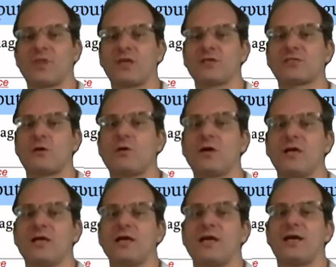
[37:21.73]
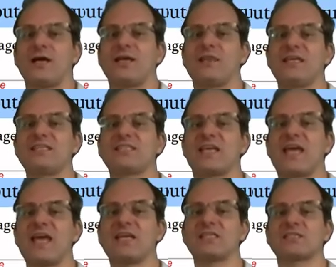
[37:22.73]
So in this
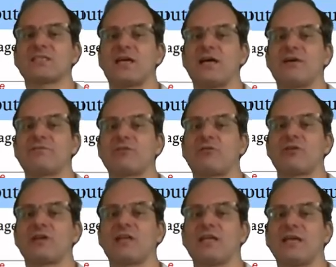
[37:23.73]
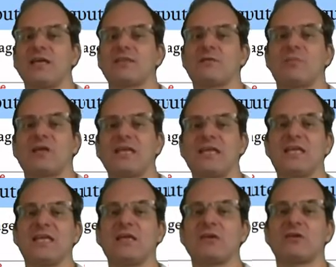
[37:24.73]
case, I have directly at the beginning
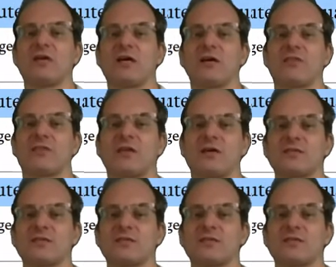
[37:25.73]
here the,